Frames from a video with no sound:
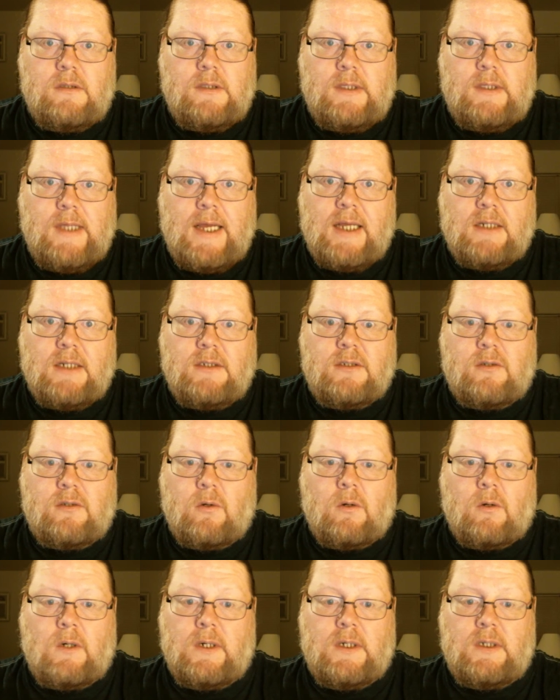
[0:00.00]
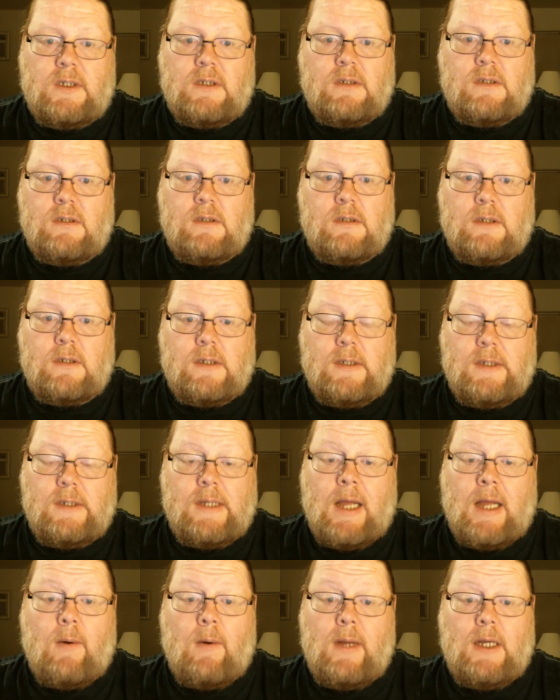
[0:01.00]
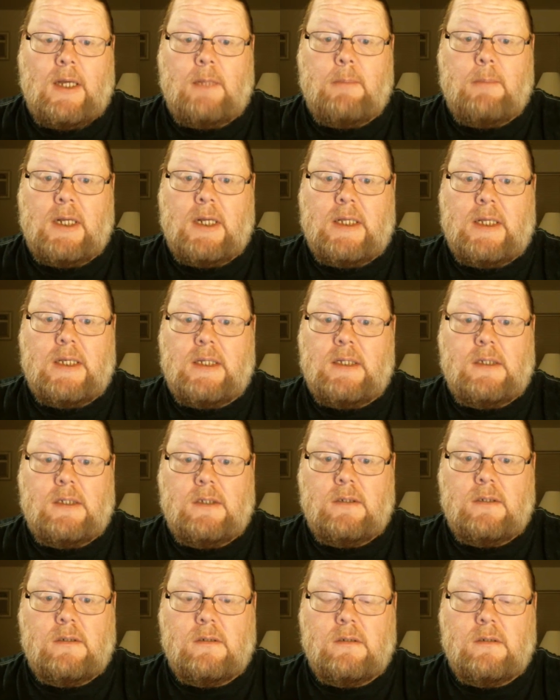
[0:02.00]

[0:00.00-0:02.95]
That story, how anybody